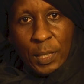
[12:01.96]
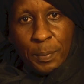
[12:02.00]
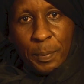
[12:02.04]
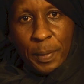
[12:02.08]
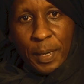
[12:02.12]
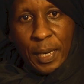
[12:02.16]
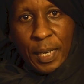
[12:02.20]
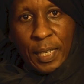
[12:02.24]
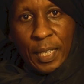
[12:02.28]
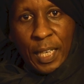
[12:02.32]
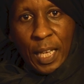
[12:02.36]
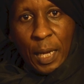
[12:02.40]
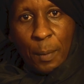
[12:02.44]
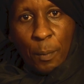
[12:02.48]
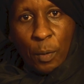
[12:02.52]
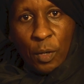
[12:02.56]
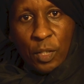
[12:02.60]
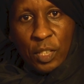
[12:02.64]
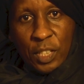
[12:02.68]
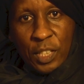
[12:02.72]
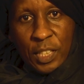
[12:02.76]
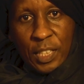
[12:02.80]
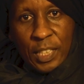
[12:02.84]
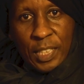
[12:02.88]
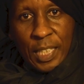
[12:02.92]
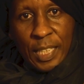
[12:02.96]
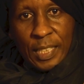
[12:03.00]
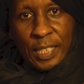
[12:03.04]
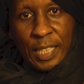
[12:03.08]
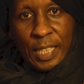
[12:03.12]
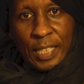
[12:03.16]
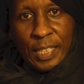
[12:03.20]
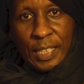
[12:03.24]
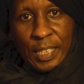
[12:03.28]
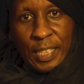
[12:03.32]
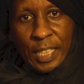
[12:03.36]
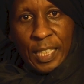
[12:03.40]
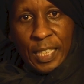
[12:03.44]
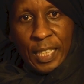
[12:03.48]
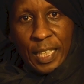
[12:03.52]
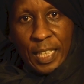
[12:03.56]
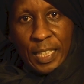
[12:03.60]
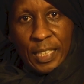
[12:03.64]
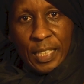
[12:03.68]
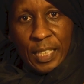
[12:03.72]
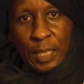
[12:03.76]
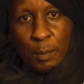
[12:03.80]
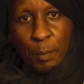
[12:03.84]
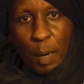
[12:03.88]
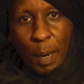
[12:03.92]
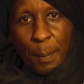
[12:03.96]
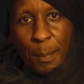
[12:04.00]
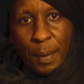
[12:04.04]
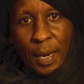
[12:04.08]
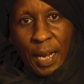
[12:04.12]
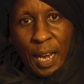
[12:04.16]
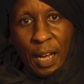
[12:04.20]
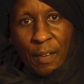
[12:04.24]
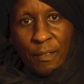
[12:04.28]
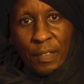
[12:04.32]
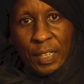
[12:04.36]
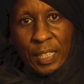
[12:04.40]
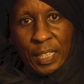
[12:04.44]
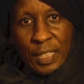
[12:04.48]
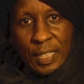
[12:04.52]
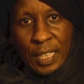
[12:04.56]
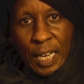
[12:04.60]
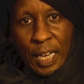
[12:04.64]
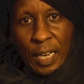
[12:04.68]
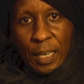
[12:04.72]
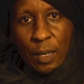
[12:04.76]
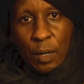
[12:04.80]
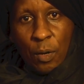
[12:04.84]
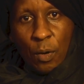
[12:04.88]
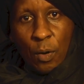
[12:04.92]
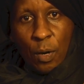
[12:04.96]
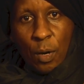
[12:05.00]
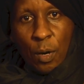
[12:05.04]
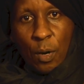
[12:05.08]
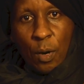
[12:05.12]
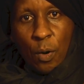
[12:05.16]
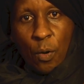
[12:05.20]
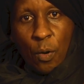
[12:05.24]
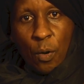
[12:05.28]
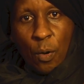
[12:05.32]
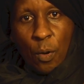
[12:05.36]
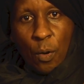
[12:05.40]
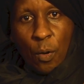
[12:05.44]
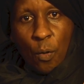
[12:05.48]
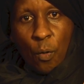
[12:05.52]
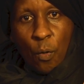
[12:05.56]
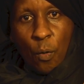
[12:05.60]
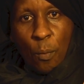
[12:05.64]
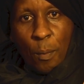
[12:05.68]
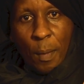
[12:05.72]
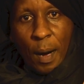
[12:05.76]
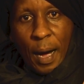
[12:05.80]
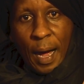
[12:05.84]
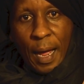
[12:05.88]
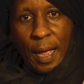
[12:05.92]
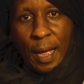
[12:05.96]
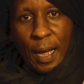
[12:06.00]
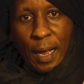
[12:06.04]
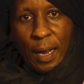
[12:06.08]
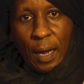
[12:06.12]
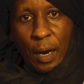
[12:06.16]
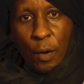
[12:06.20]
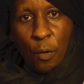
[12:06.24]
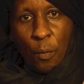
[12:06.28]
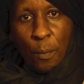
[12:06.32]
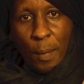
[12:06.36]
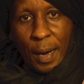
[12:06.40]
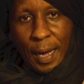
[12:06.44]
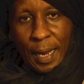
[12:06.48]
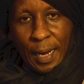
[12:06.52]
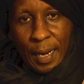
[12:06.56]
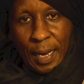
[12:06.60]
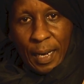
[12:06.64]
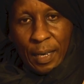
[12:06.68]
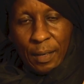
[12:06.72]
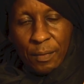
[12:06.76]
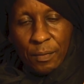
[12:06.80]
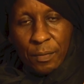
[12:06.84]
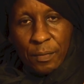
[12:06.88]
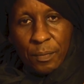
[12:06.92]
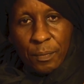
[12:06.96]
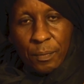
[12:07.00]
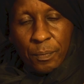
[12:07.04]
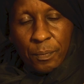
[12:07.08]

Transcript: Spirit came on Jesus and said, "This is my beloved son whom I love.